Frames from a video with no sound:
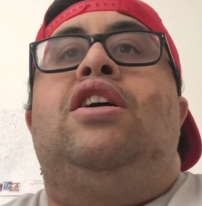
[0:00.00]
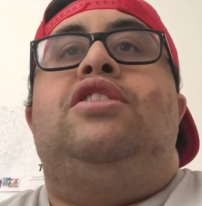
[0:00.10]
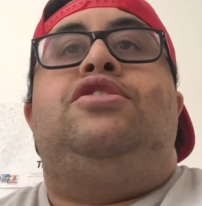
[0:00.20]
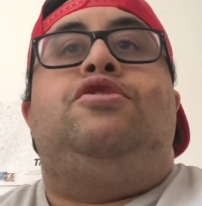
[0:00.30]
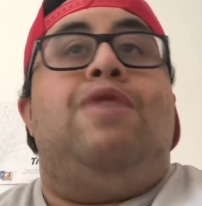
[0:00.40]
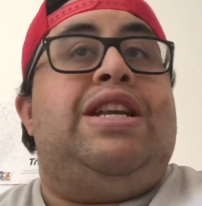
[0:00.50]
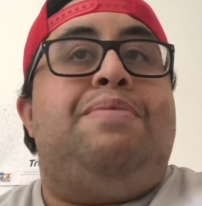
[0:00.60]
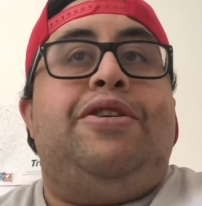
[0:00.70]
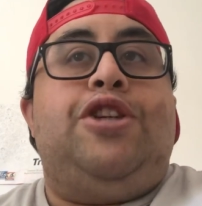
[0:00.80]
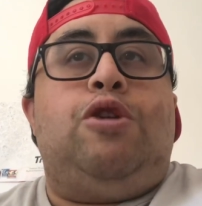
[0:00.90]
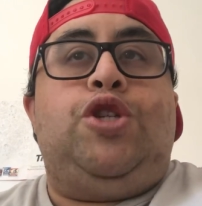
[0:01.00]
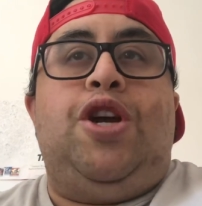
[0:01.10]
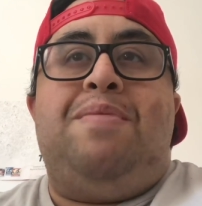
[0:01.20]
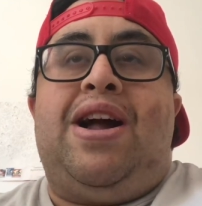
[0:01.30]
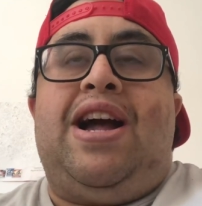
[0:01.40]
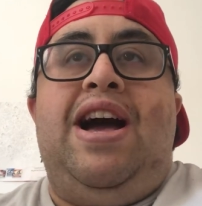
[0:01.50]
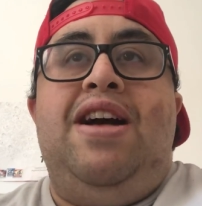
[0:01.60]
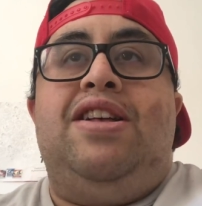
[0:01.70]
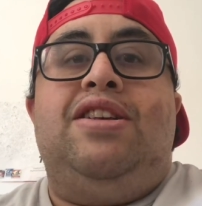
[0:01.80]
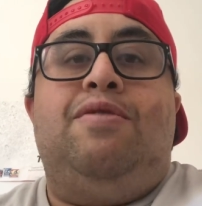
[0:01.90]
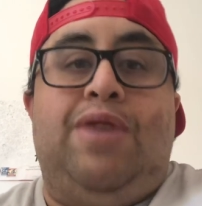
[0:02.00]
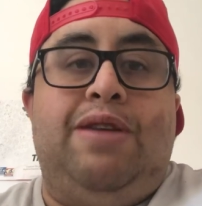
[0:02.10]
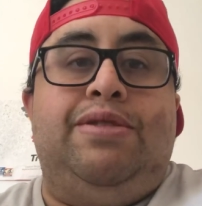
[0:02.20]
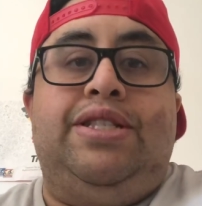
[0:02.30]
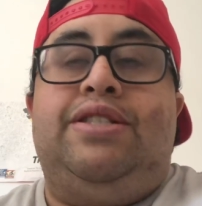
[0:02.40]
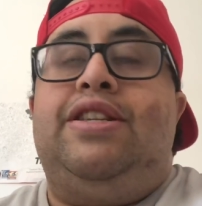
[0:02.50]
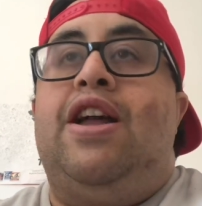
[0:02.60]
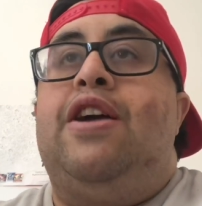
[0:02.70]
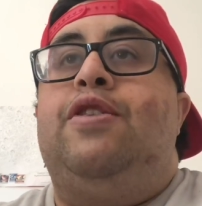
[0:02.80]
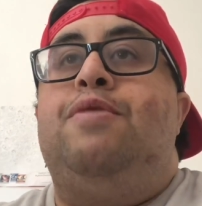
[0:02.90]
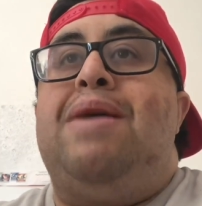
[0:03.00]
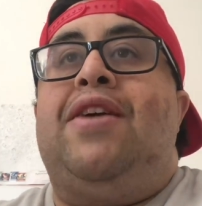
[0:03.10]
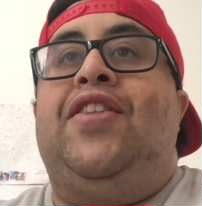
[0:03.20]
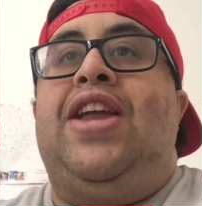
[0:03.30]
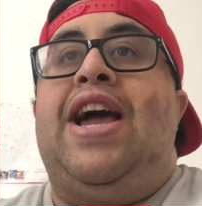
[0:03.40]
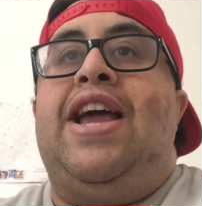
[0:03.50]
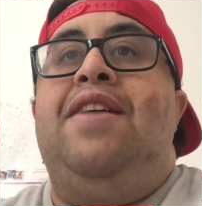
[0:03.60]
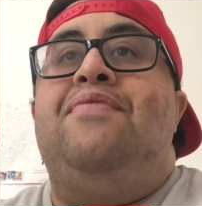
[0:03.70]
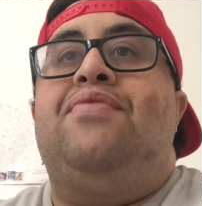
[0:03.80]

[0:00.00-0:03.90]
It's directed by Joel Schumacher, when he was, good back in the day.